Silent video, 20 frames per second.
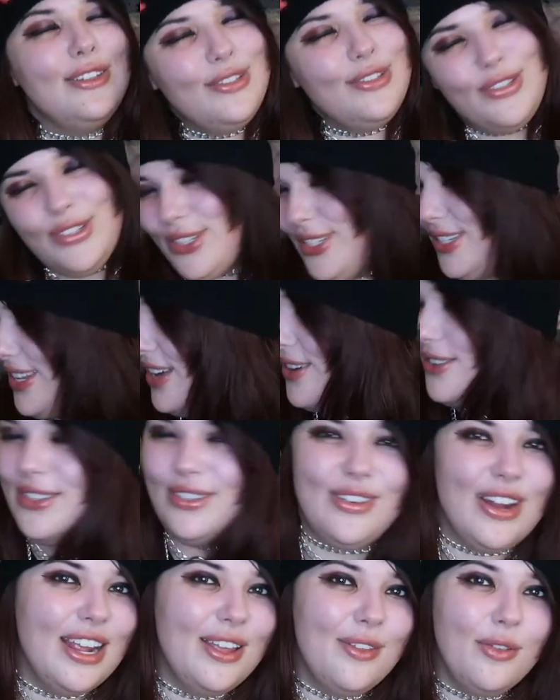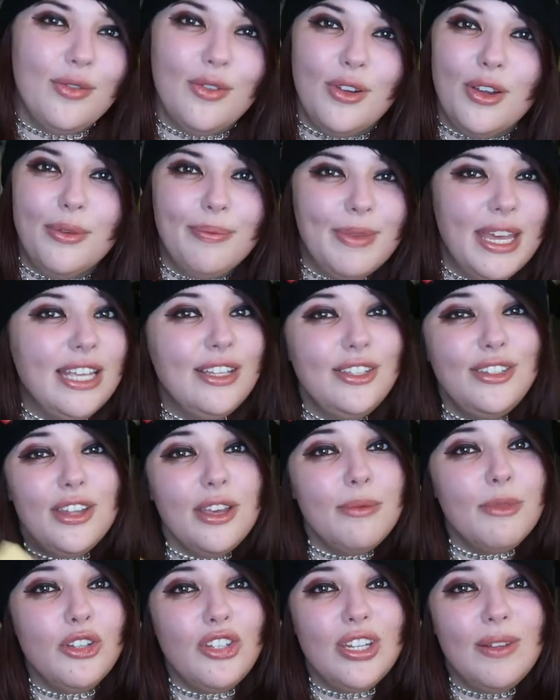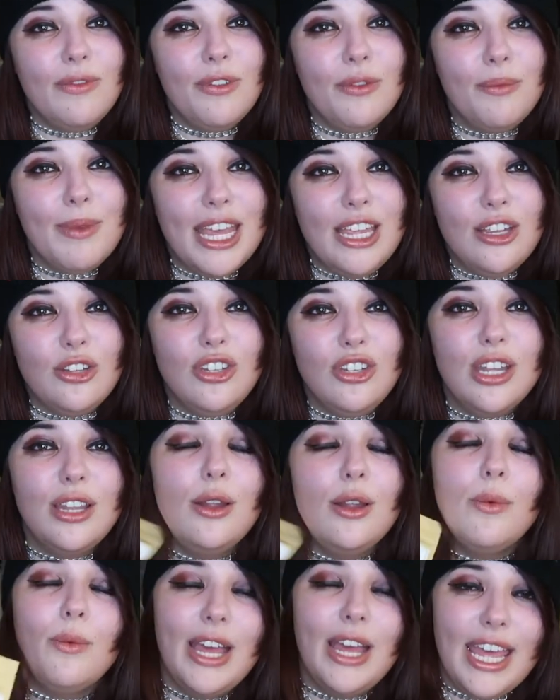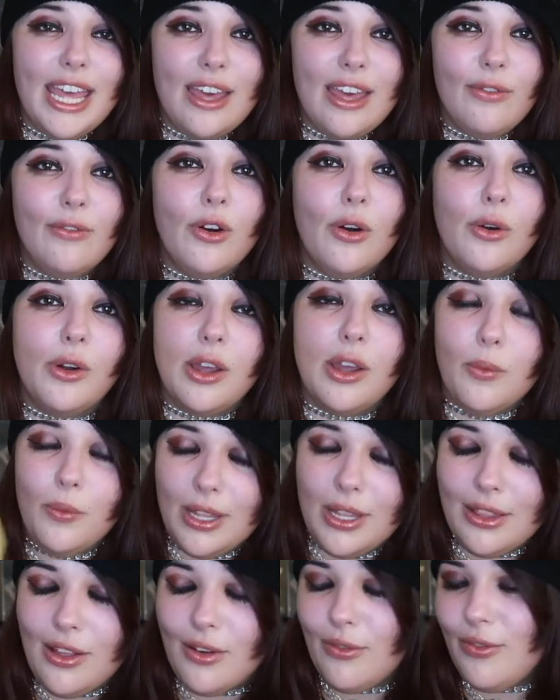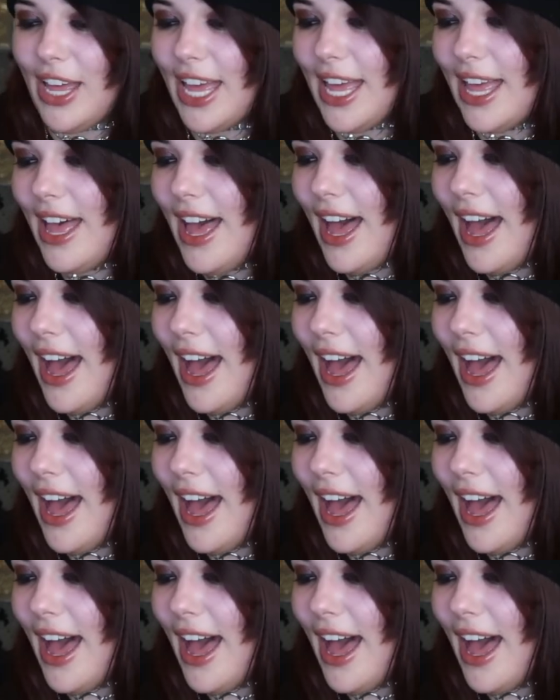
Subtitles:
just goes straight through me. Too much information, we're here for it, we love it.